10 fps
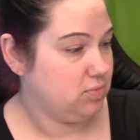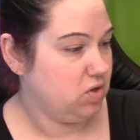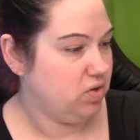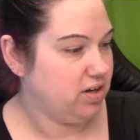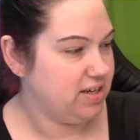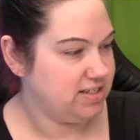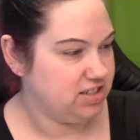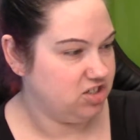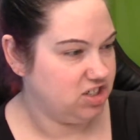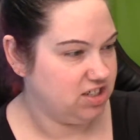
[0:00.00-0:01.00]
Oil doesn't
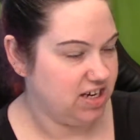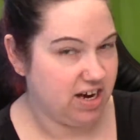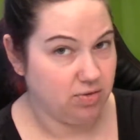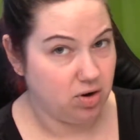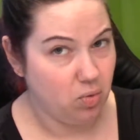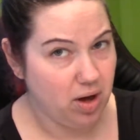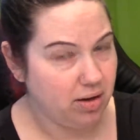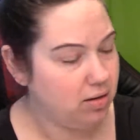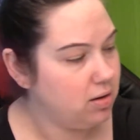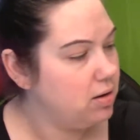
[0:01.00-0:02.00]
usually dye real
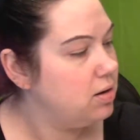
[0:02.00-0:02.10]
well.